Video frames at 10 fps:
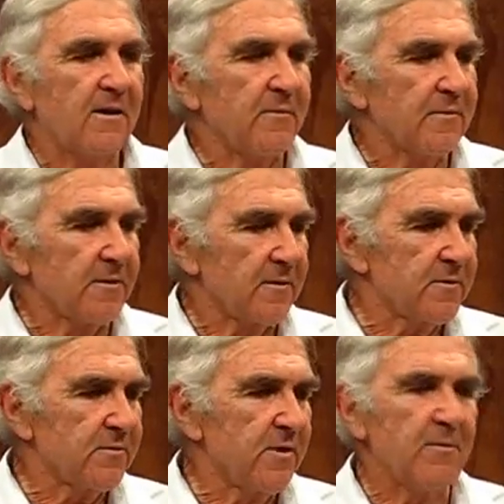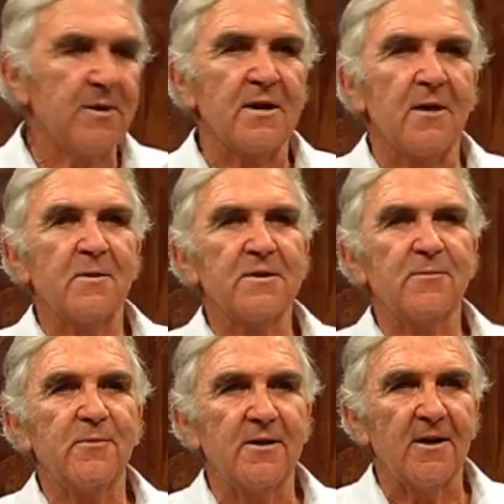Of course, an extreme example is
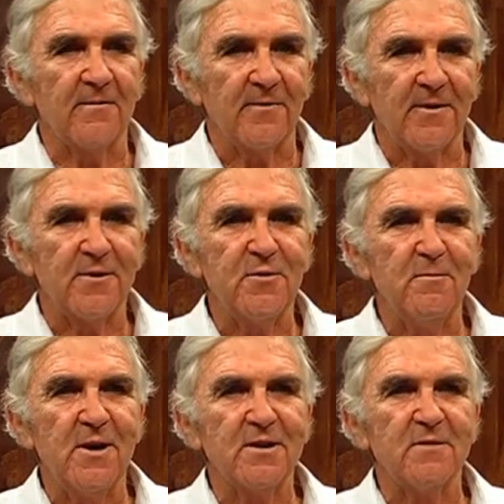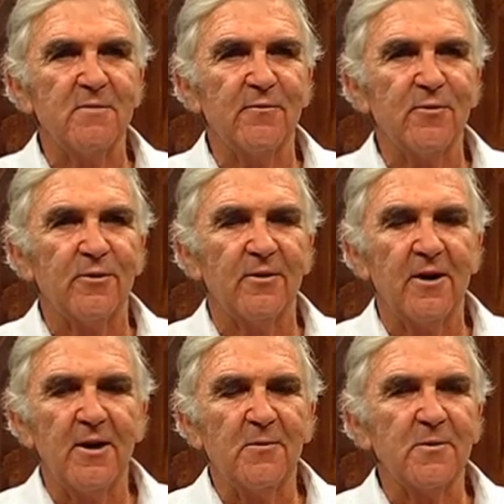the word elephant that you mentioned before,
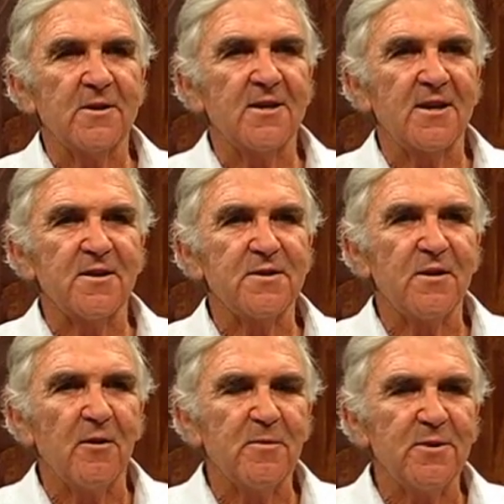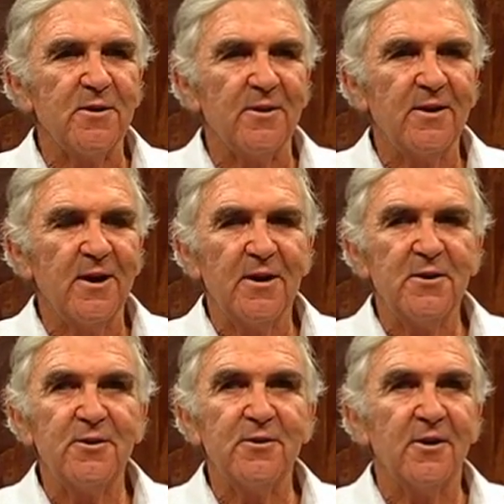which I think is so absurd.
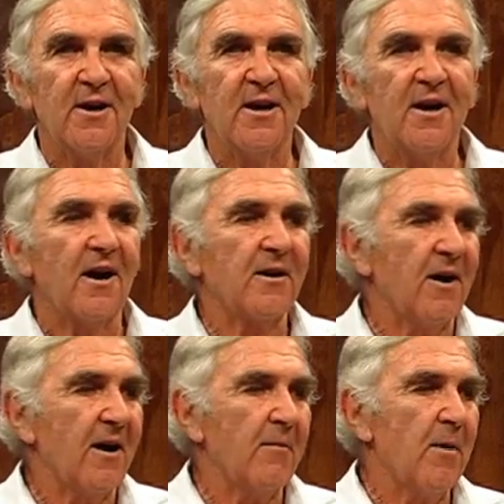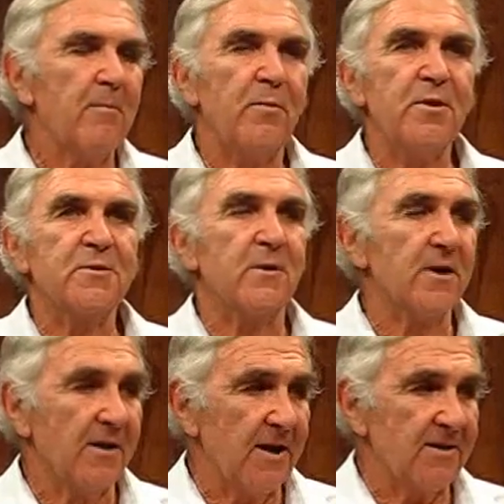Sure, a person will
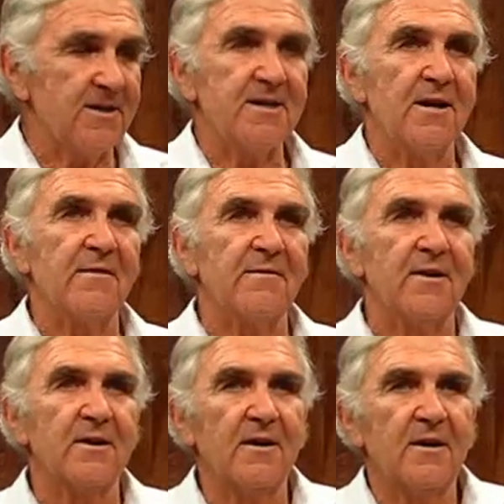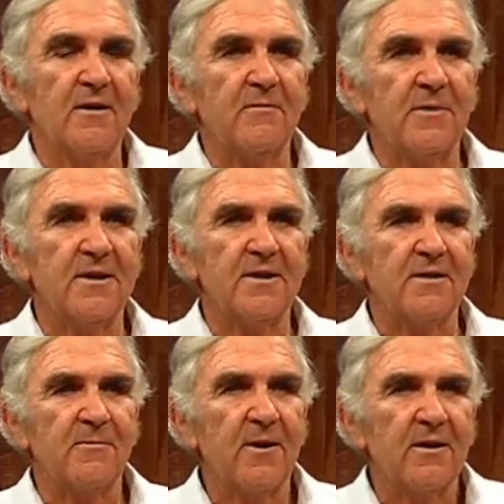know that says elephant, but is
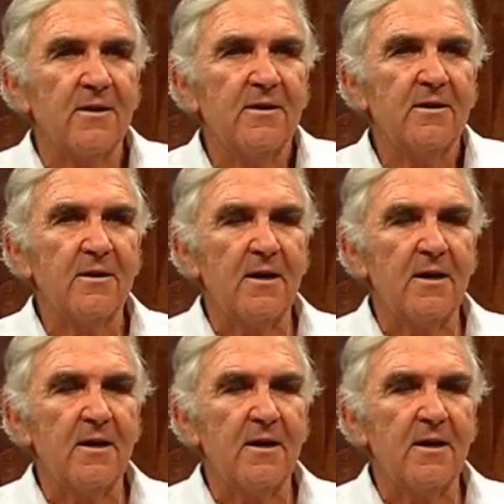that the way to learn?